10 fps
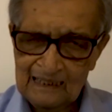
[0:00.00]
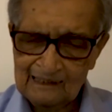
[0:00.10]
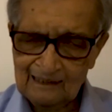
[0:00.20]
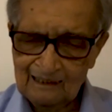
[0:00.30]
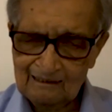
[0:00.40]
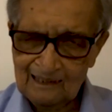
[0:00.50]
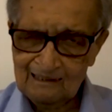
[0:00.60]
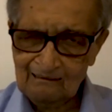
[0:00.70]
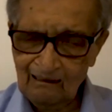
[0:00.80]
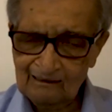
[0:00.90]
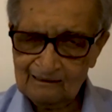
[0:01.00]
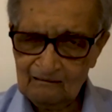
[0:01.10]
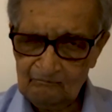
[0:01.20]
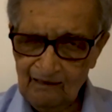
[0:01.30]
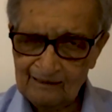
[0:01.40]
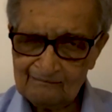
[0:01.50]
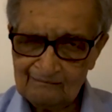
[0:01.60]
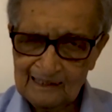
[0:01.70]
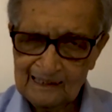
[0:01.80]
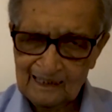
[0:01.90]
And these are defects
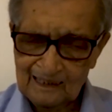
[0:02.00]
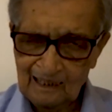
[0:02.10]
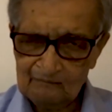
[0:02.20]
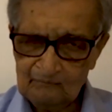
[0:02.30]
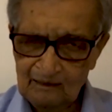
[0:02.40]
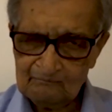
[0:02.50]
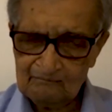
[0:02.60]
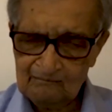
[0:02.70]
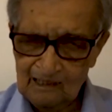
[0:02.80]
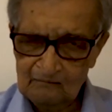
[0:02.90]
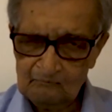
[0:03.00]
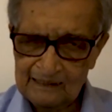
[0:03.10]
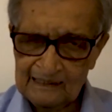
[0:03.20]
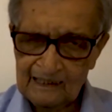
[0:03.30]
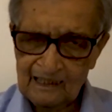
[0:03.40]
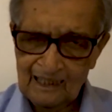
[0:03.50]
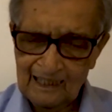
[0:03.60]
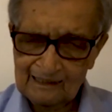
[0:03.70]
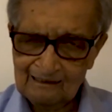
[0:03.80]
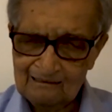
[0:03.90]
that we have to deal with,
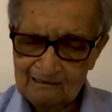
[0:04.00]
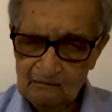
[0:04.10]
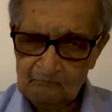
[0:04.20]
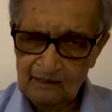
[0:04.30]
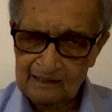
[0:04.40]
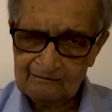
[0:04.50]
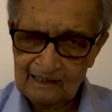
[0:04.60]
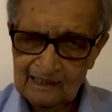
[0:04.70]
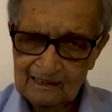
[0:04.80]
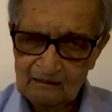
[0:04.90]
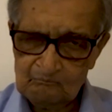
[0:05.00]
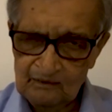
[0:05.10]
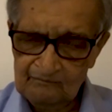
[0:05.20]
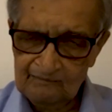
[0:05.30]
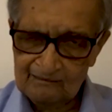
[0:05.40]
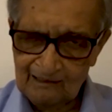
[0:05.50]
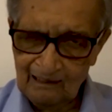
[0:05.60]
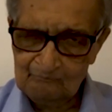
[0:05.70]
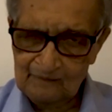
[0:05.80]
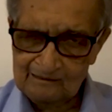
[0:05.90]
and in some ways the previous
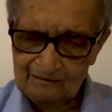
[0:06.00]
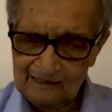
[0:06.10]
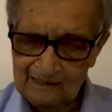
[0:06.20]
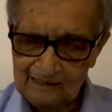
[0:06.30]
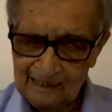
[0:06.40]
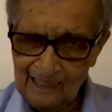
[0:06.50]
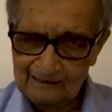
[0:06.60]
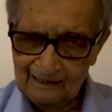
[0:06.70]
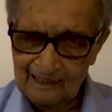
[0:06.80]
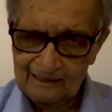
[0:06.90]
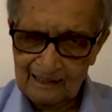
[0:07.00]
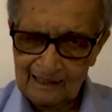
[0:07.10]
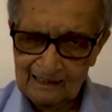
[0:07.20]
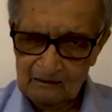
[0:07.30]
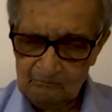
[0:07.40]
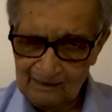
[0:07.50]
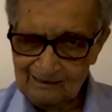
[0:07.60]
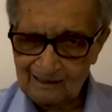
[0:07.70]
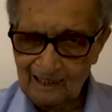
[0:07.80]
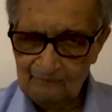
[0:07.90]
governments neglected it, the
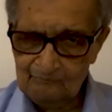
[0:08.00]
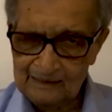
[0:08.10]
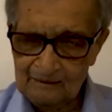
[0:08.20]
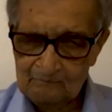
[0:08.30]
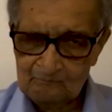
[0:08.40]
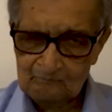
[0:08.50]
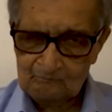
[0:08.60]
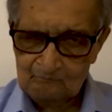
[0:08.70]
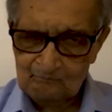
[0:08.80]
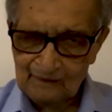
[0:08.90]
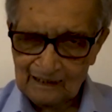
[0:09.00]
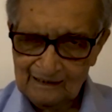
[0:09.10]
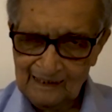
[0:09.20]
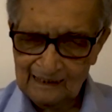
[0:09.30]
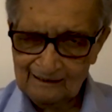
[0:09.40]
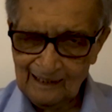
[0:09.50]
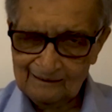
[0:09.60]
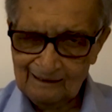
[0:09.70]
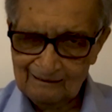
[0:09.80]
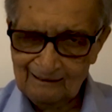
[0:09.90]
present government
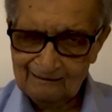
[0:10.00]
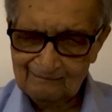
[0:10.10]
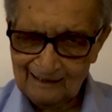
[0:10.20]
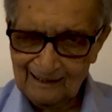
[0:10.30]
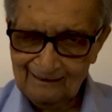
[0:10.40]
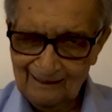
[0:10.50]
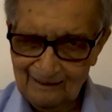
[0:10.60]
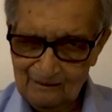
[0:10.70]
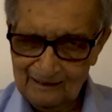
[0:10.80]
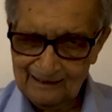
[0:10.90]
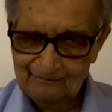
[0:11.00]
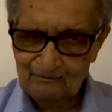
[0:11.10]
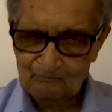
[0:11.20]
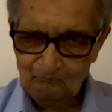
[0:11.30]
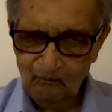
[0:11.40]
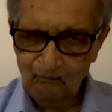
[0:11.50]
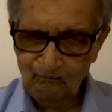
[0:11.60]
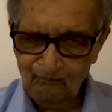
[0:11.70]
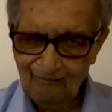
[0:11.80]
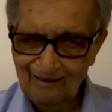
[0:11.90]
neglected it even
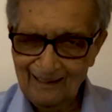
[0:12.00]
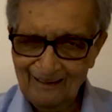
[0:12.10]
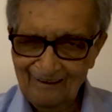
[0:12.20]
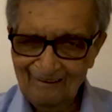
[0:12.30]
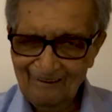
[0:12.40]
more.